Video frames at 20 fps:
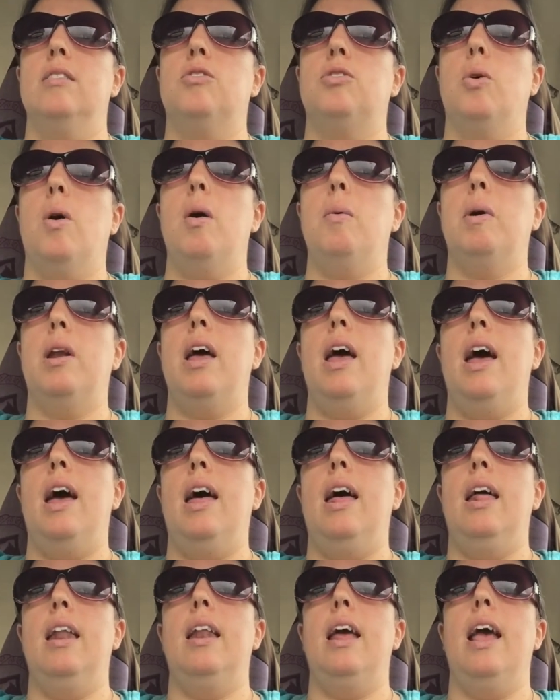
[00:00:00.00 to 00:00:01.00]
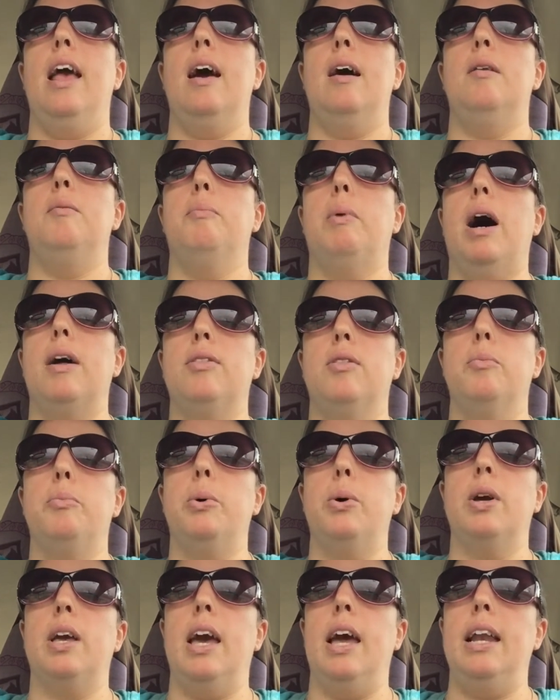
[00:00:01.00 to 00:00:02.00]
So I went ahead and bought the
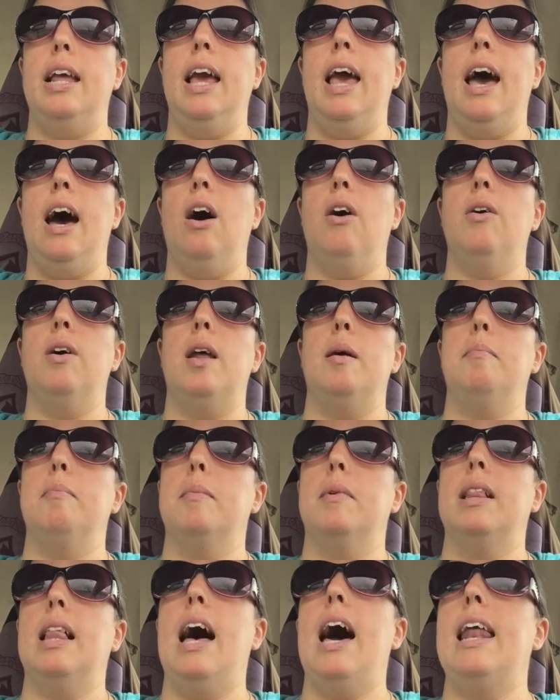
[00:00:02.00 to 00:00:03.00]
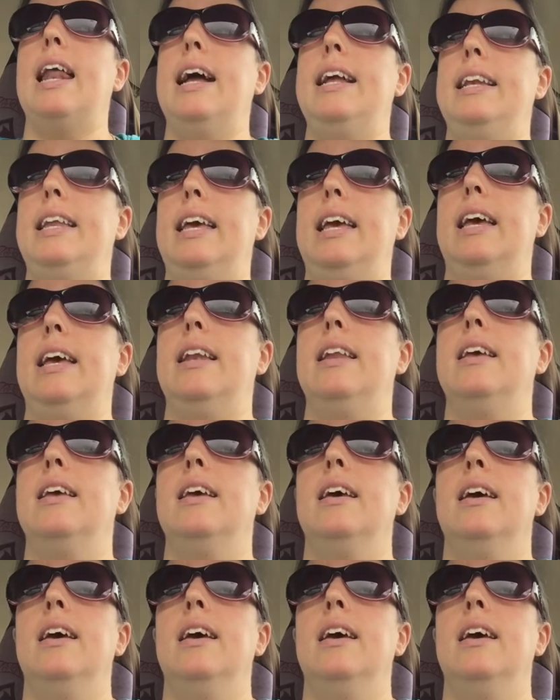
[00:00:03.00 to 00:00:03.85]
book anyhow, and I'm glad I did.